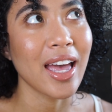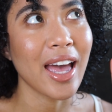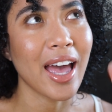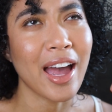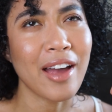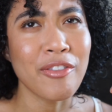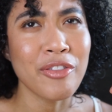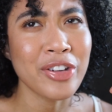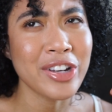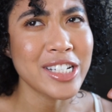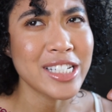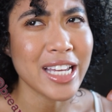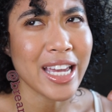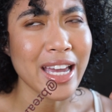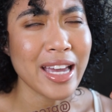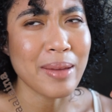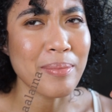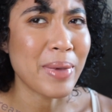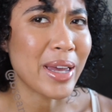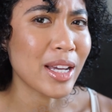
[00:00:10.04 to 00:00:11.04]

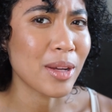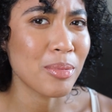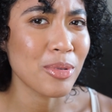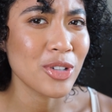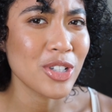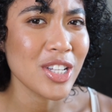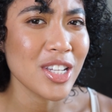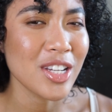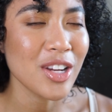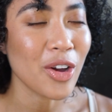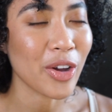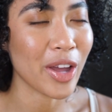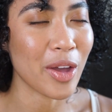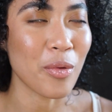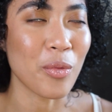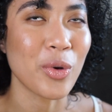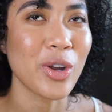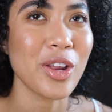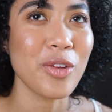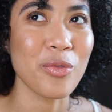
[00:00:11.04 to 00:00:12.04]
everyday makeup routine.
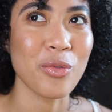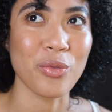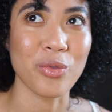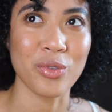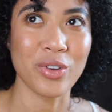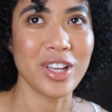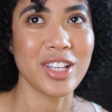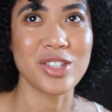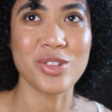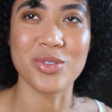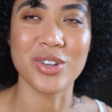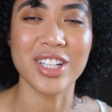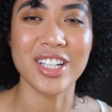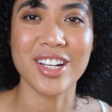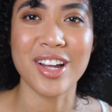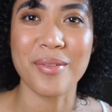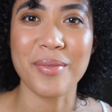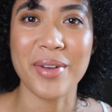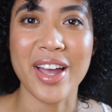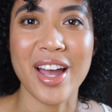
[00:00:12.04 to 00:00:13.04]
Okay, it's really
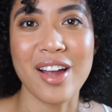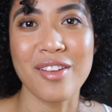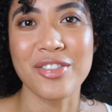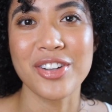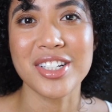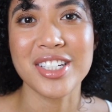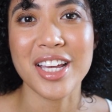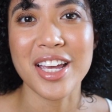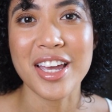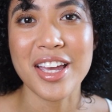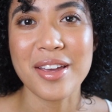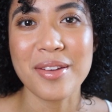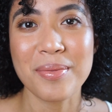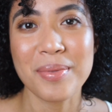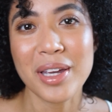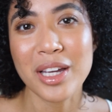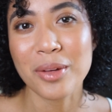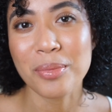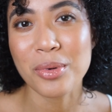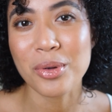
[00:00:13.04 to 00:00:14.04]
not my everyday
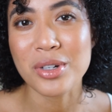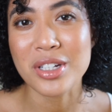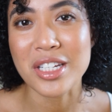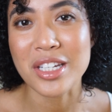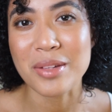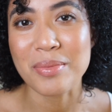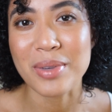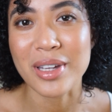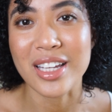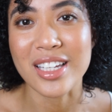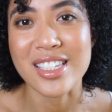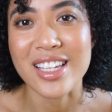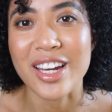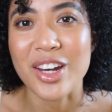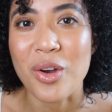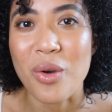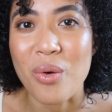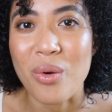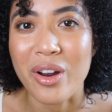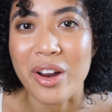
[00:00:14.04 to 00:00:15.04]
makeup routine because I
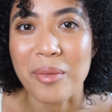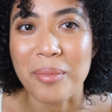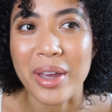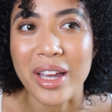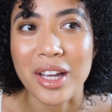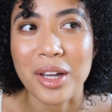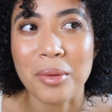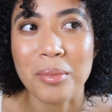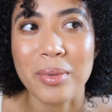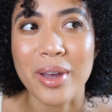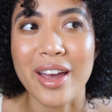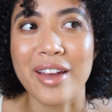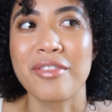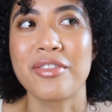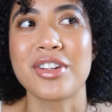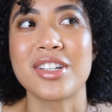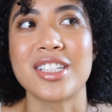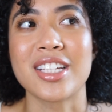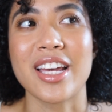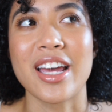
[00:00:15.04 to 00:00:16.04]
don't wear makeup
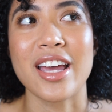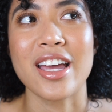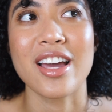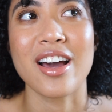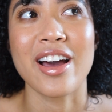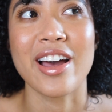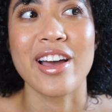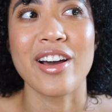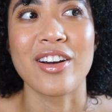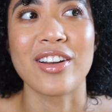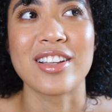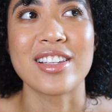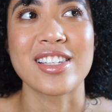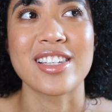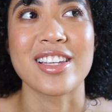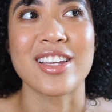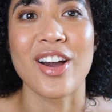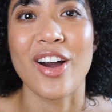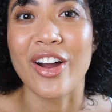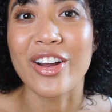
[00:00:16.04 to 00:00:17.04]
every day. I
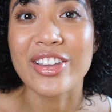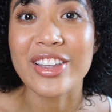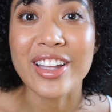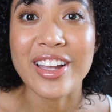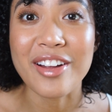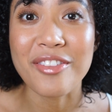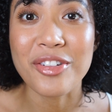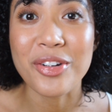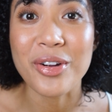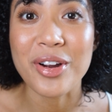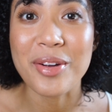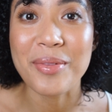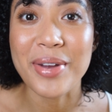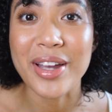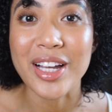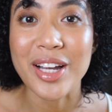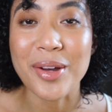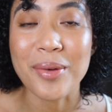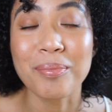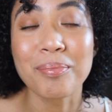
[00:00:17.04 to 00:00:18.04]
honestly hardly ever wear
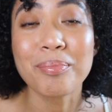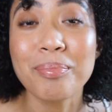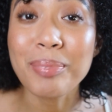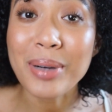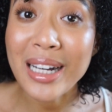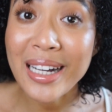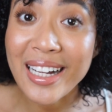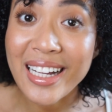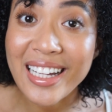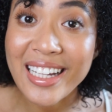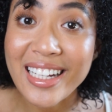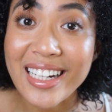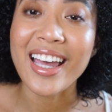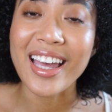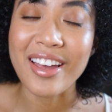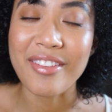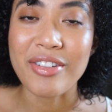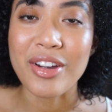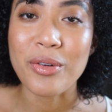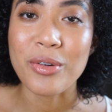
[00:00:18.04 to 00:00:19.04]
makeup. But
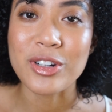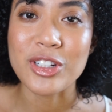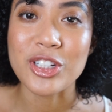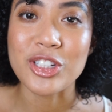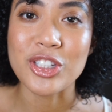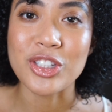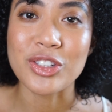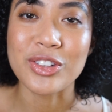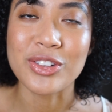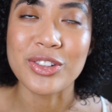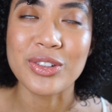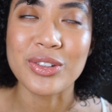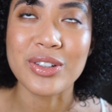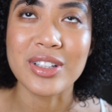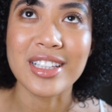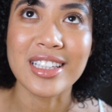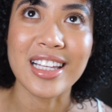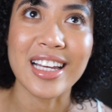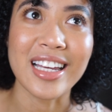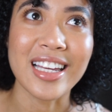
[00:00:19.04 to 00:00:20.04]
if I were to do
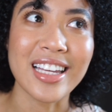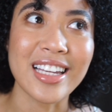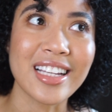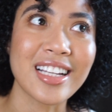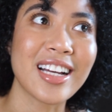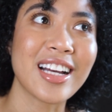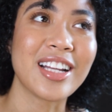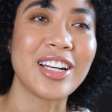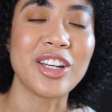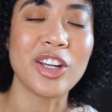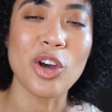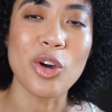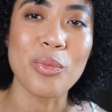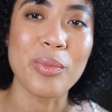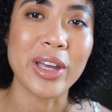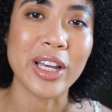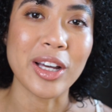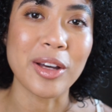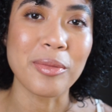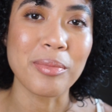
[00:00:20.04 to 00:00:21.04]
like a no
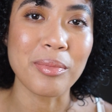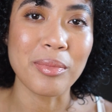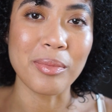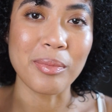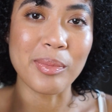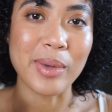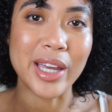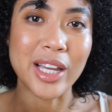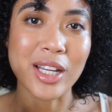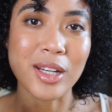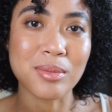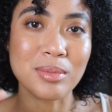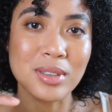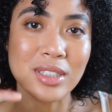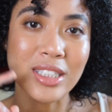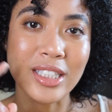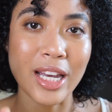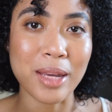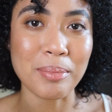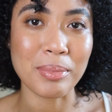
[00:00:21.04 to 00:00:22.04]
makeup
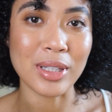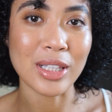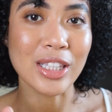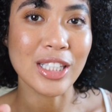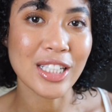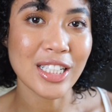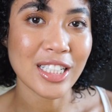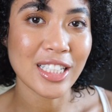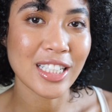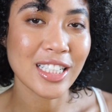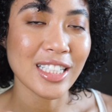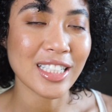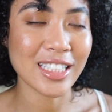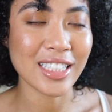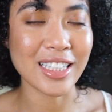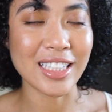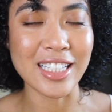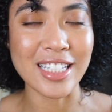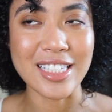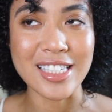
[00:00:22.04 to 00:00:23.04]
type of look,
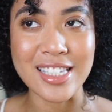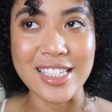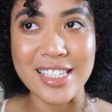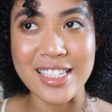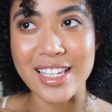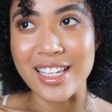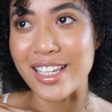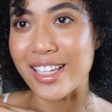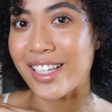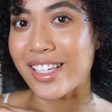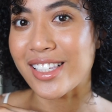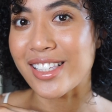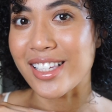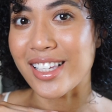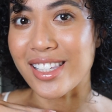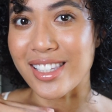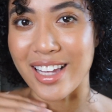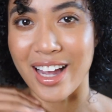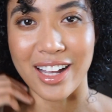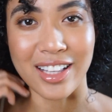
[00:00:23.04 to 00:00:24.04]
this is
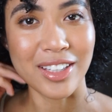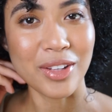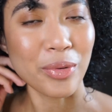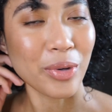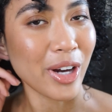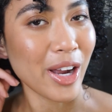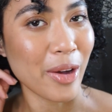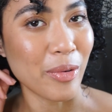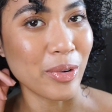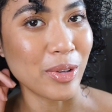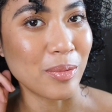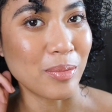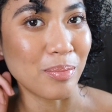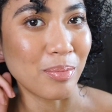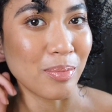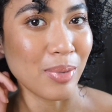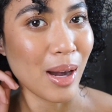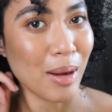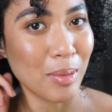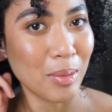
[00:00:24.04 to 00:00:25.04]
exactly what I would
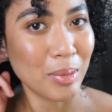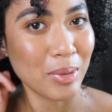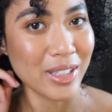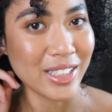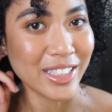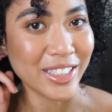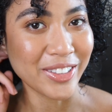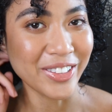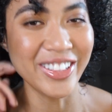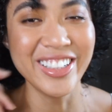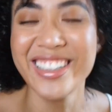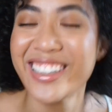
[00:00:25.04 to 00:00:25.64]
probably do.